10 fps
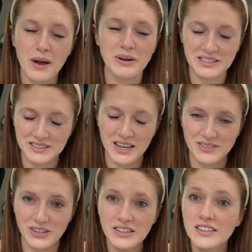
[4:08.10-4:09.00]
I was
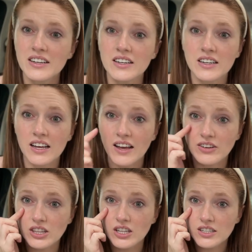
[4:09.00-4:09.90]
successful.
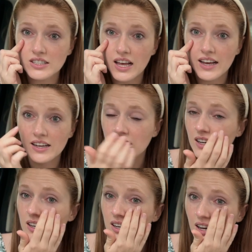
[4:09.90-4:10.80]
It looks like
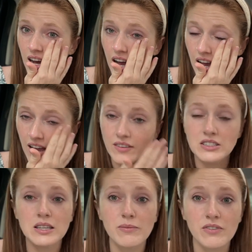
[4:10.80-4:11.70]
I haven't
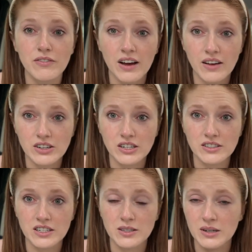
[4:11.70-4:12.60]
slept for five years.
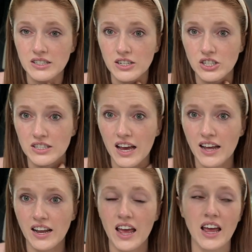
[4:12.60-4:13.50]
It's because I just
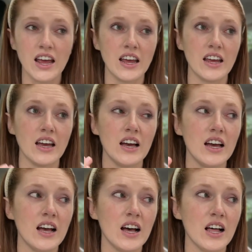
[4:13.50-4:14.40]
had a
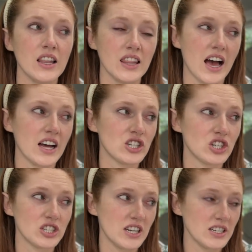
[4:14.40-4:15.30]
lash
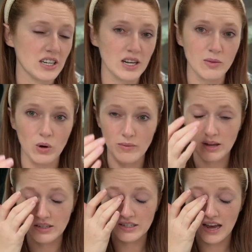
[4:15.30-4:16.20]
tinting
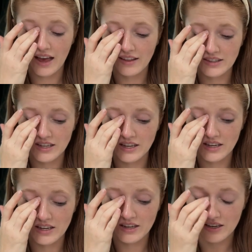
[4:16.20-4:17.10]
appointment at
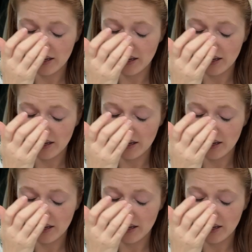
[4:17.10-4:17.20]
the